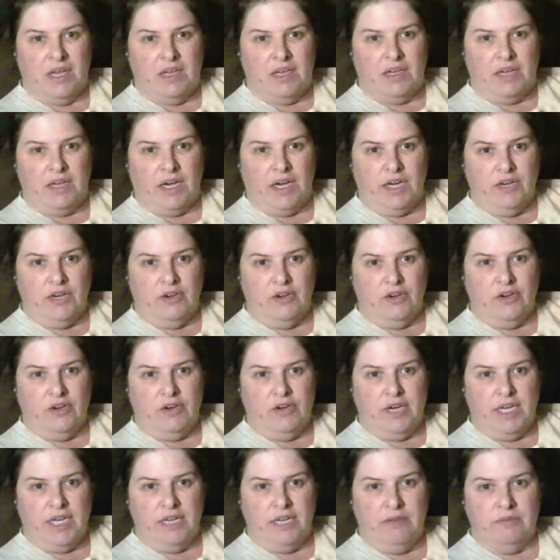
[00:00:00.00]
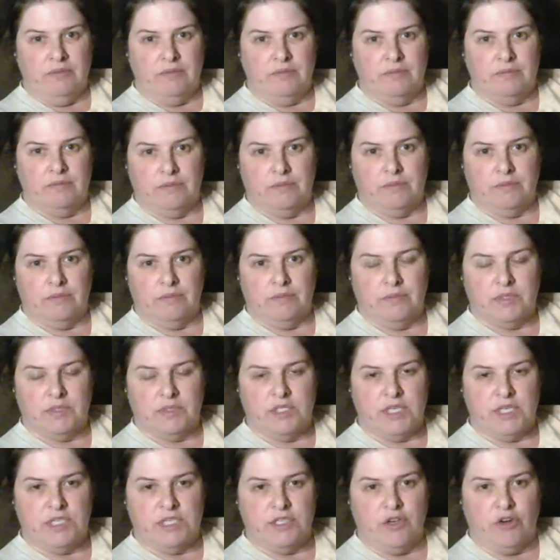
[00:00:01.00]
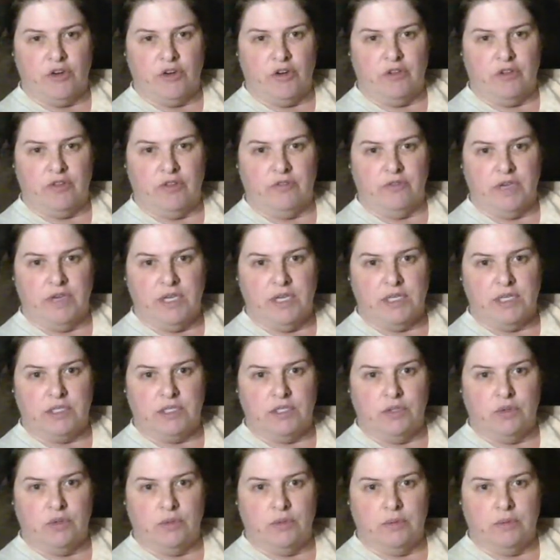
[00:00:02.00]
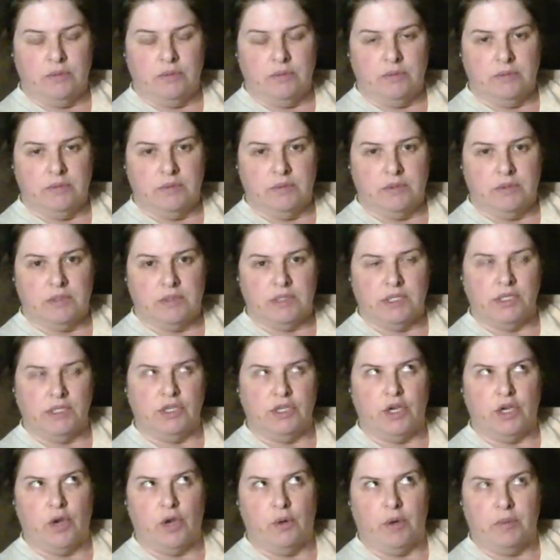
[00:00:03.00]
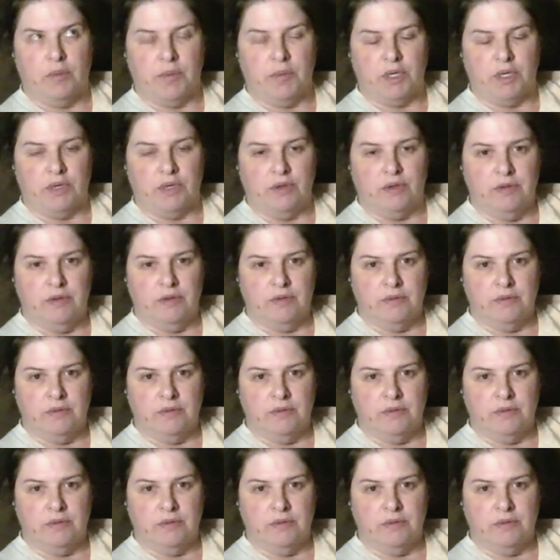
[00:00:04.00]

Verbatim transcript: Gotta agree. It's easier on the feet, too, till you go uphill.